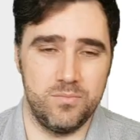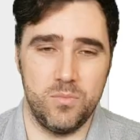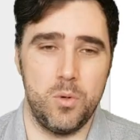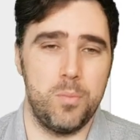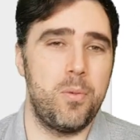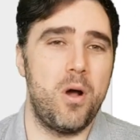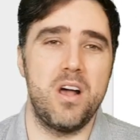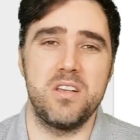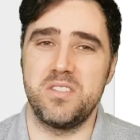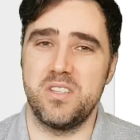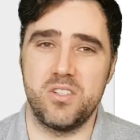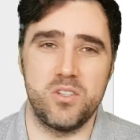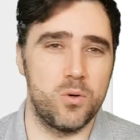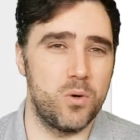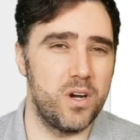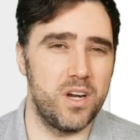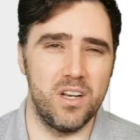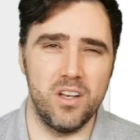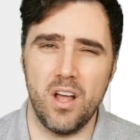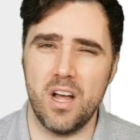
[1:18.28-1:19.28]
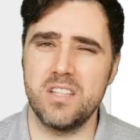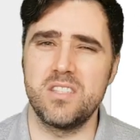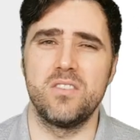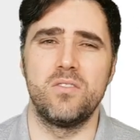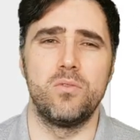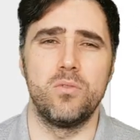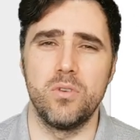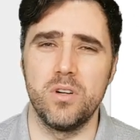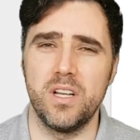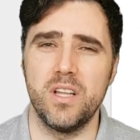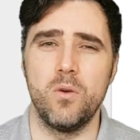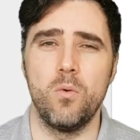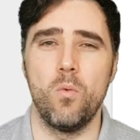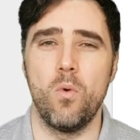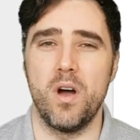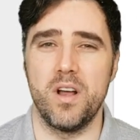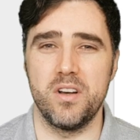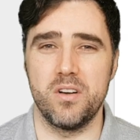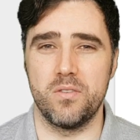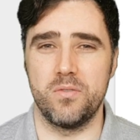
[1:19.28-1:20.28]
repository, lots of really
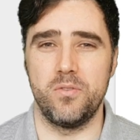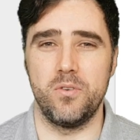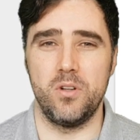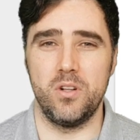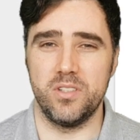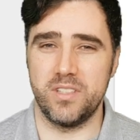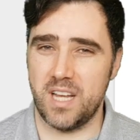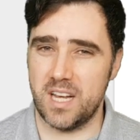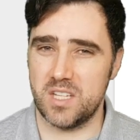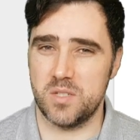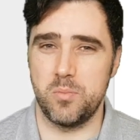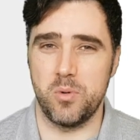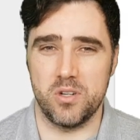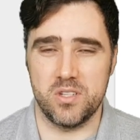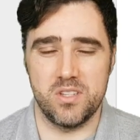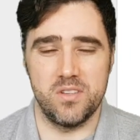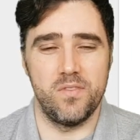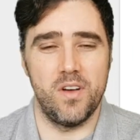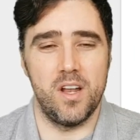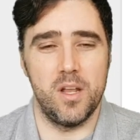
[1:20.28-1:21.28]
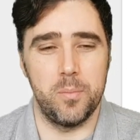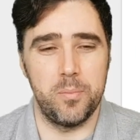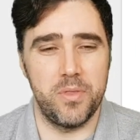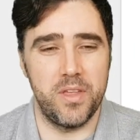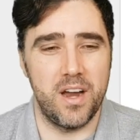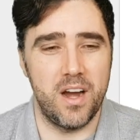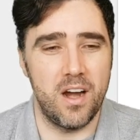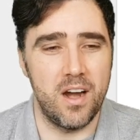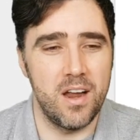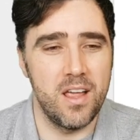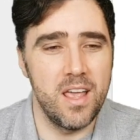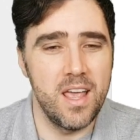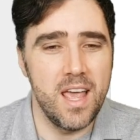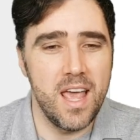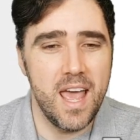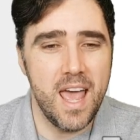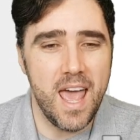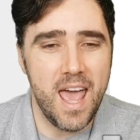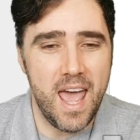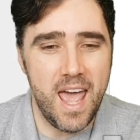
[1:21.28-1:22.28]
wonderful textbooks developed there.
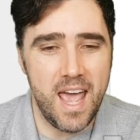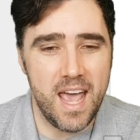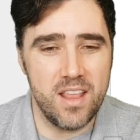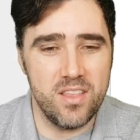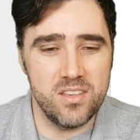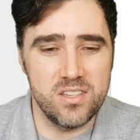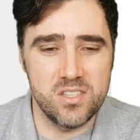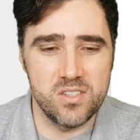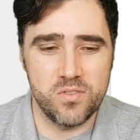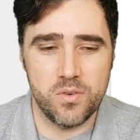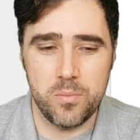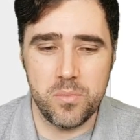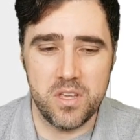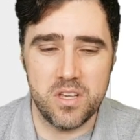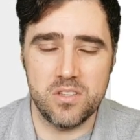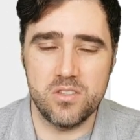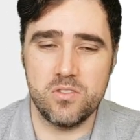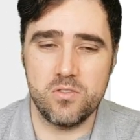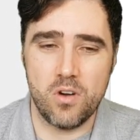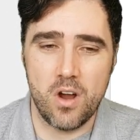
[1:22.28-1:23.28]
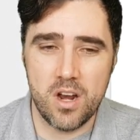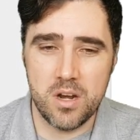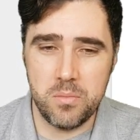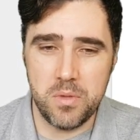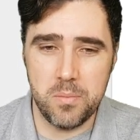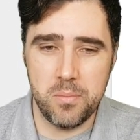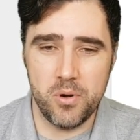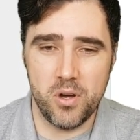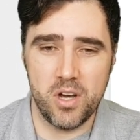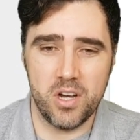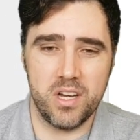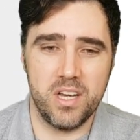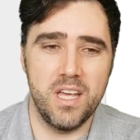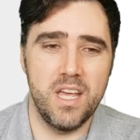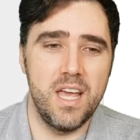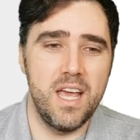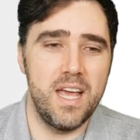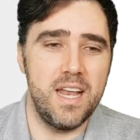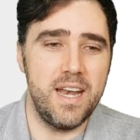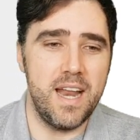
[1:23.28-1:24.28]
And this is from the astronomy book.
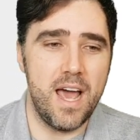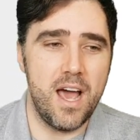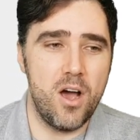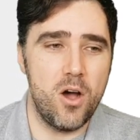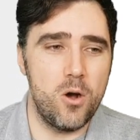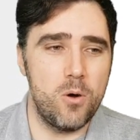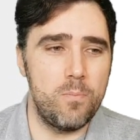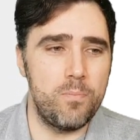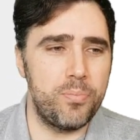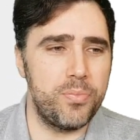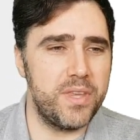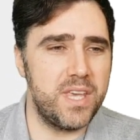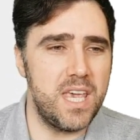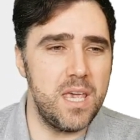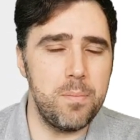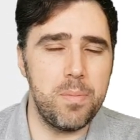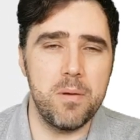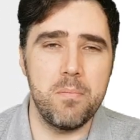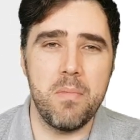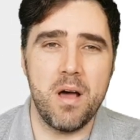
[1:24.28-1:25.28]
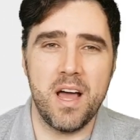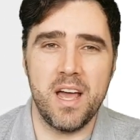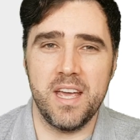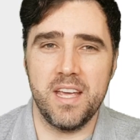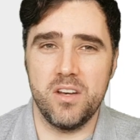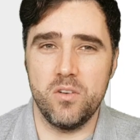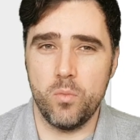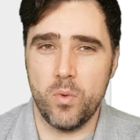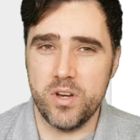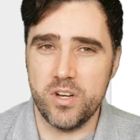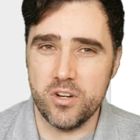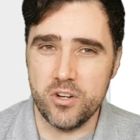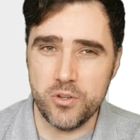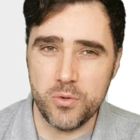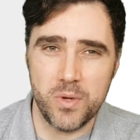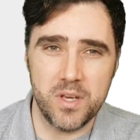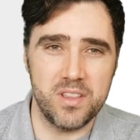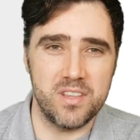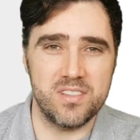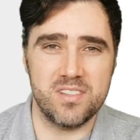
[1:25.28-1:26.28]
Now, keep in mind when you're
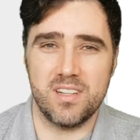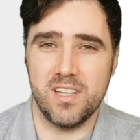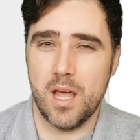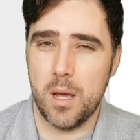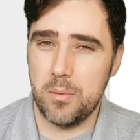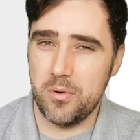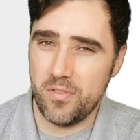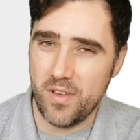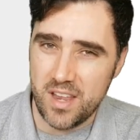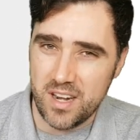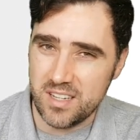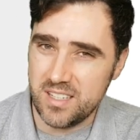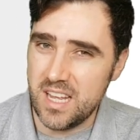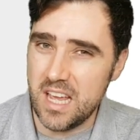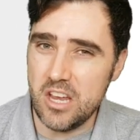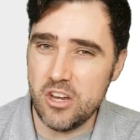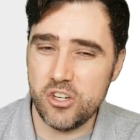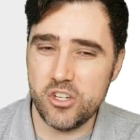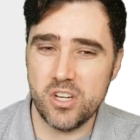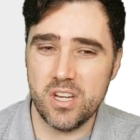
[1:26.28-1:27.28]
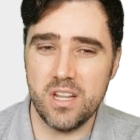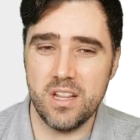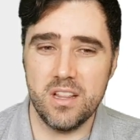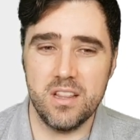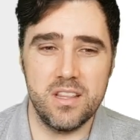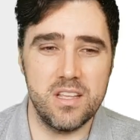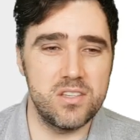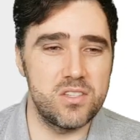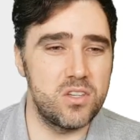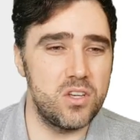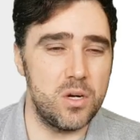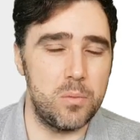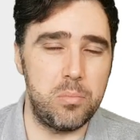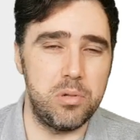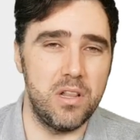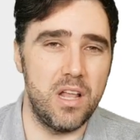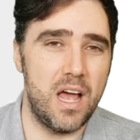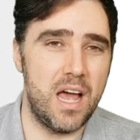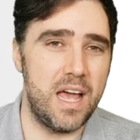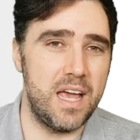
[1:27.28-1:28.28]
doing this collaborative annotation, this could
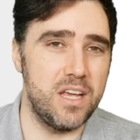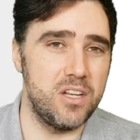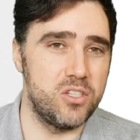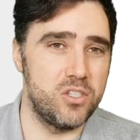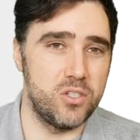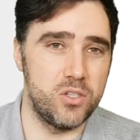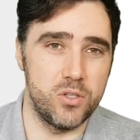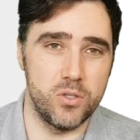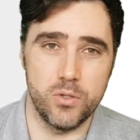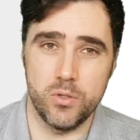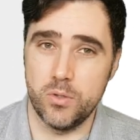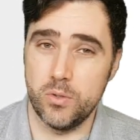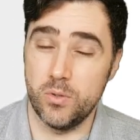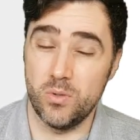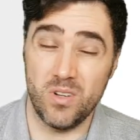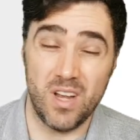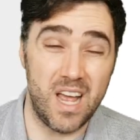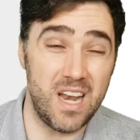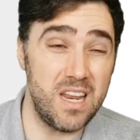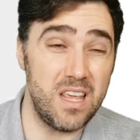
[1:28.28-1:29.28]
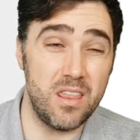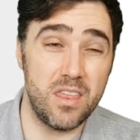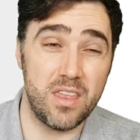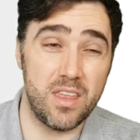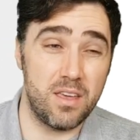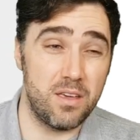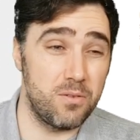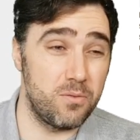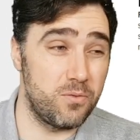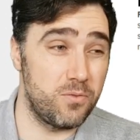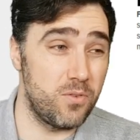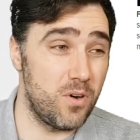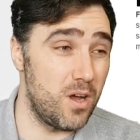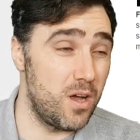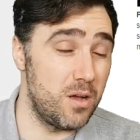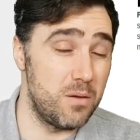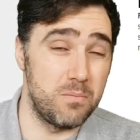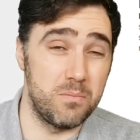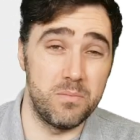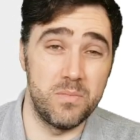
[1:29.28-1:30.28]
apply to anything
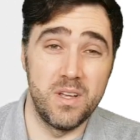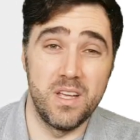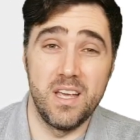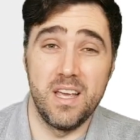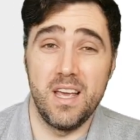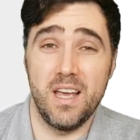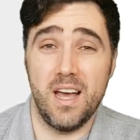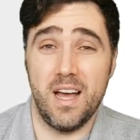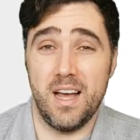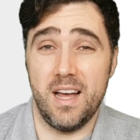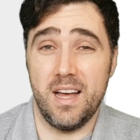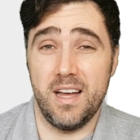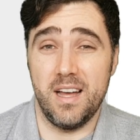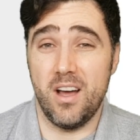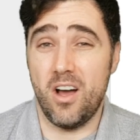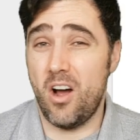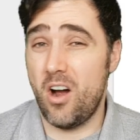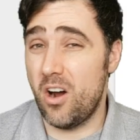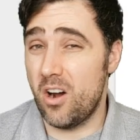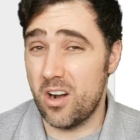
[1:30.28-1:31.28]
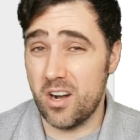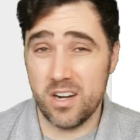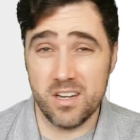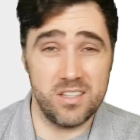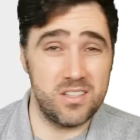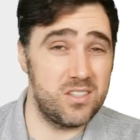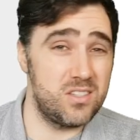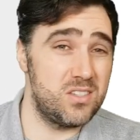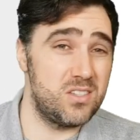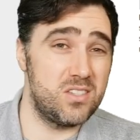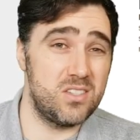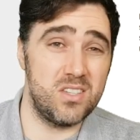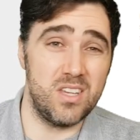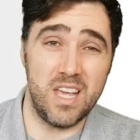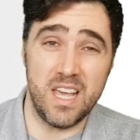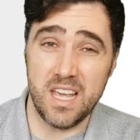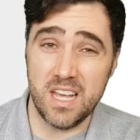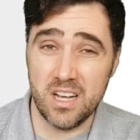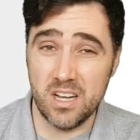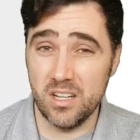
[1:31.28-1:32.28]
from arts,
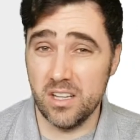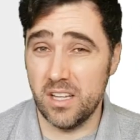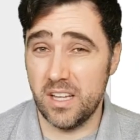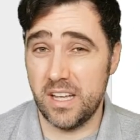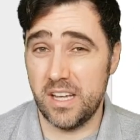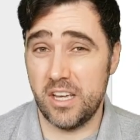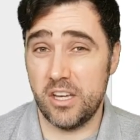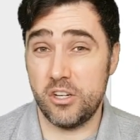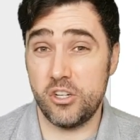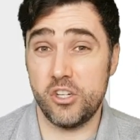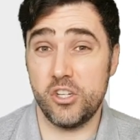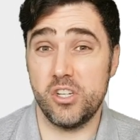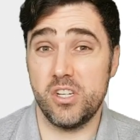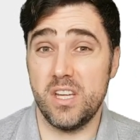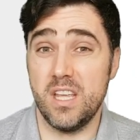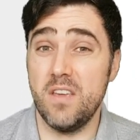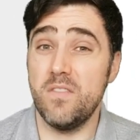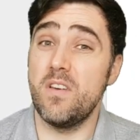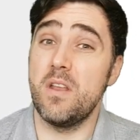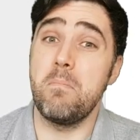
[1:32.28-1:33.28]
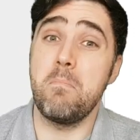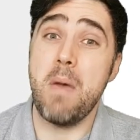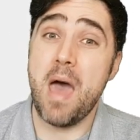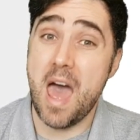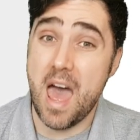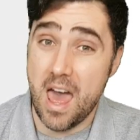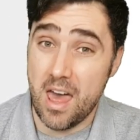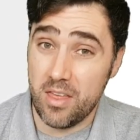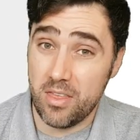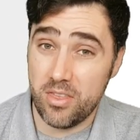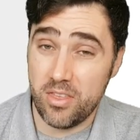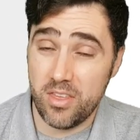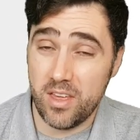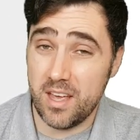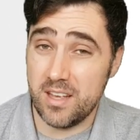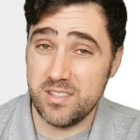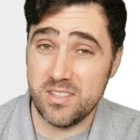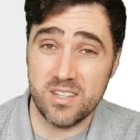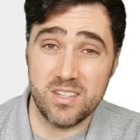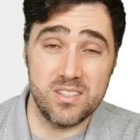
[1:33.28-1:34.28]
English, even math,
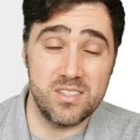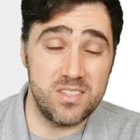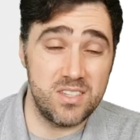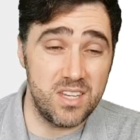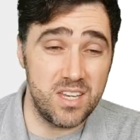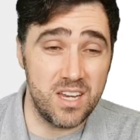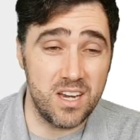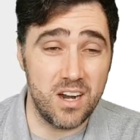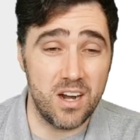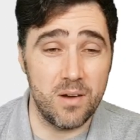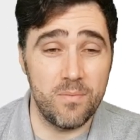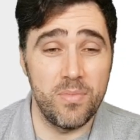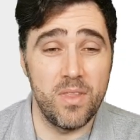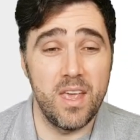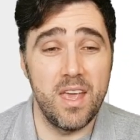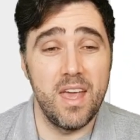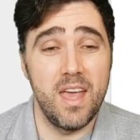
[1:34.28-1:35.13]
as you can see here.